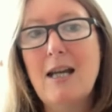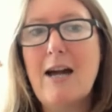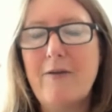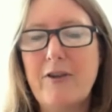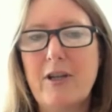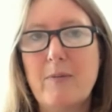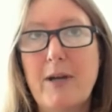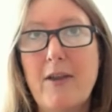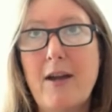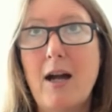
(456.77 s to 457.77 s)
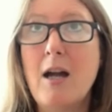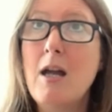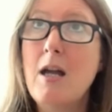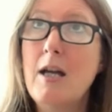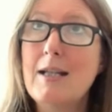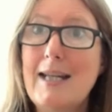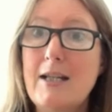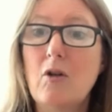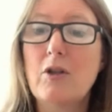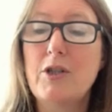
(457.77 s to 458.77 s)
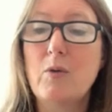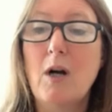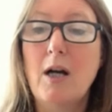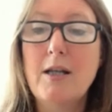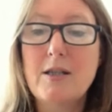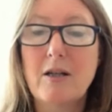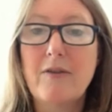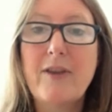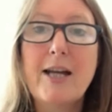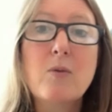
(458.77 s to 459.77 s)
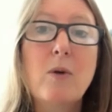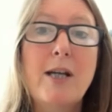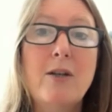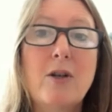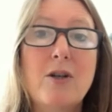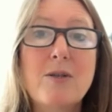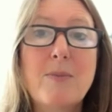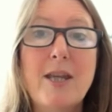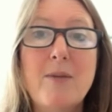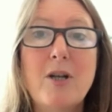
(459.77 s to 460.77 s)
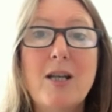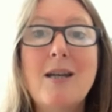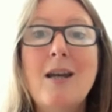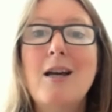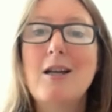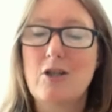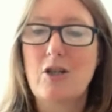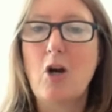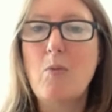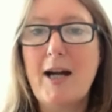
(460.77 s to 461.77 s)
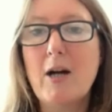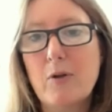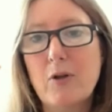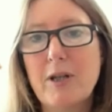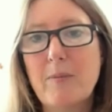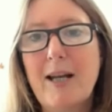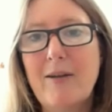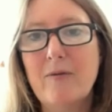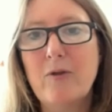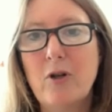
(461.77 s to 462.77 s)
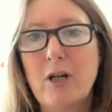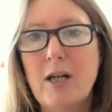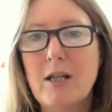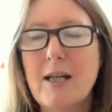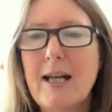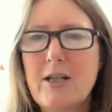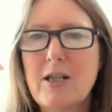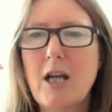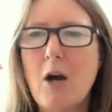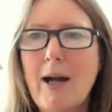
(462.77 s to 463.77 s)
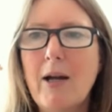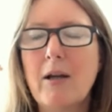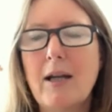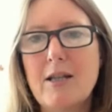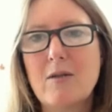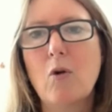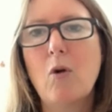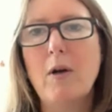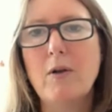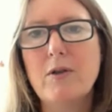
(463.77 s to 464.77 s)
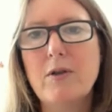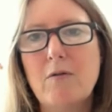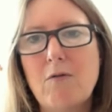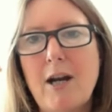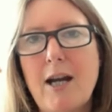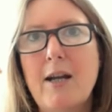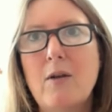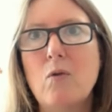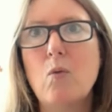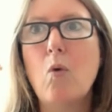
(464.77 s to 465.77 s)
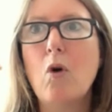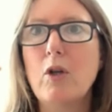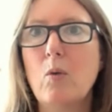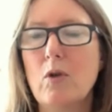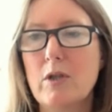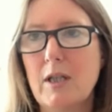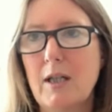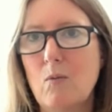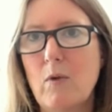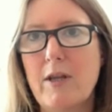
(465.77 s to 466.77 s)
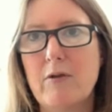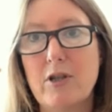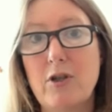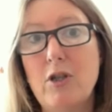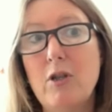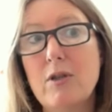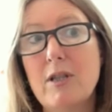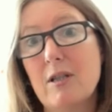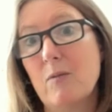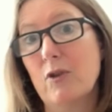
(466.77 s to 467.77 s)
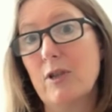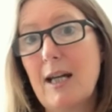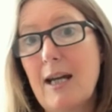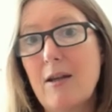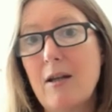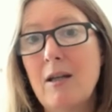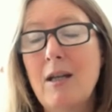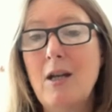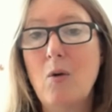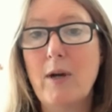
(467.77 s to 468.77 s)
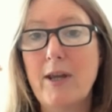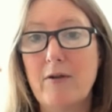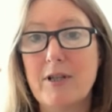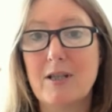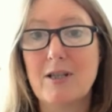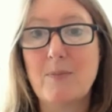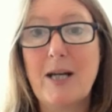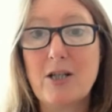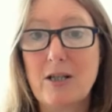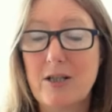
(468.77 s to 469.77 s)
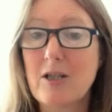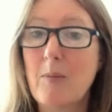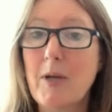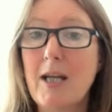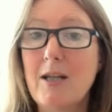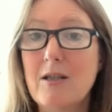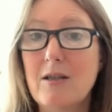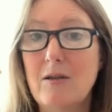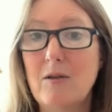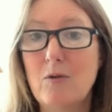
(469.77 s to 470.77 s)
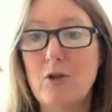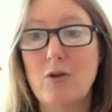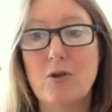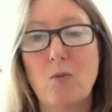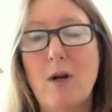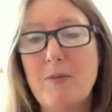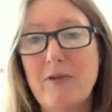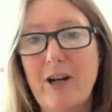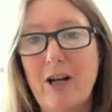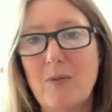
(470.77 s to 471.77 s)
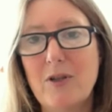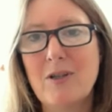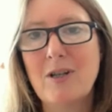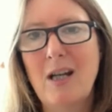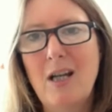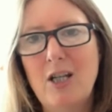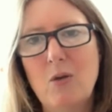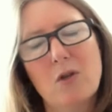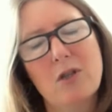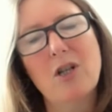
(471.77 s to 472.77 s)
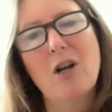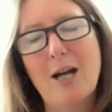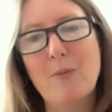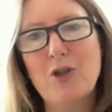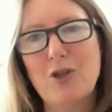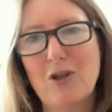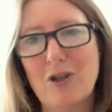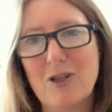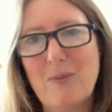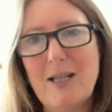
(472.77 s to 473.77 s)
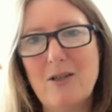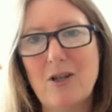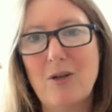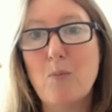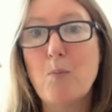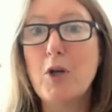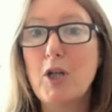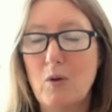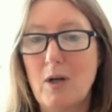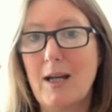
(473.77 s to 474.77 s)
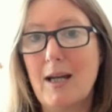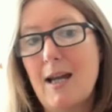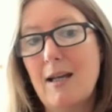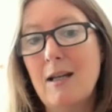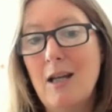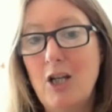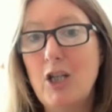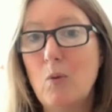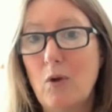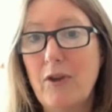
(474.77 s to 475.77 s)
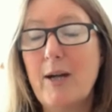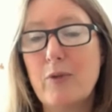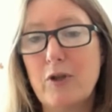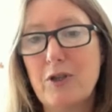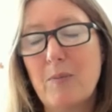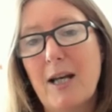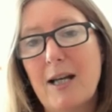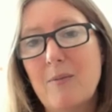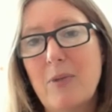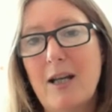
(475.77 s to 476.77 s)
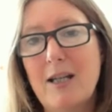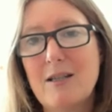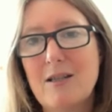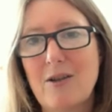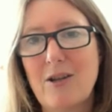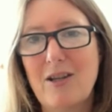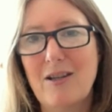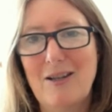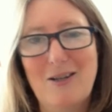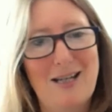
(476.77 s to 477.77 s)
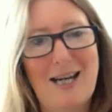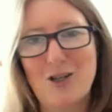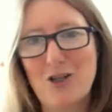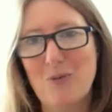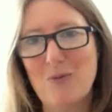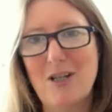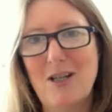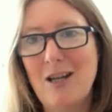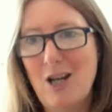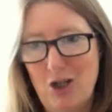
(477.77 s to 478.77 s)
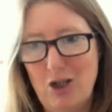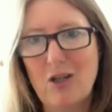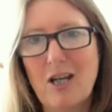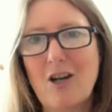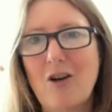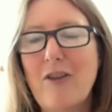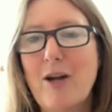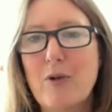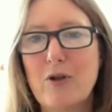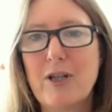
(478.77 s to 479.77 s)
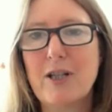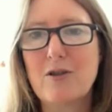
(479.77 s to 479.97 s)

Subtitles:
have a think about that. Technology wise, you know, if that's where you're going to spend the money, scope out a project plan for it, and actually go out and get some quotes around what you're wanting, whether it's a new system altogether, whether it's a specialist coming in to do some web development. You want to know how much you're going to spend on it, but you want that project plan in place so that cash comes in, you kick off that project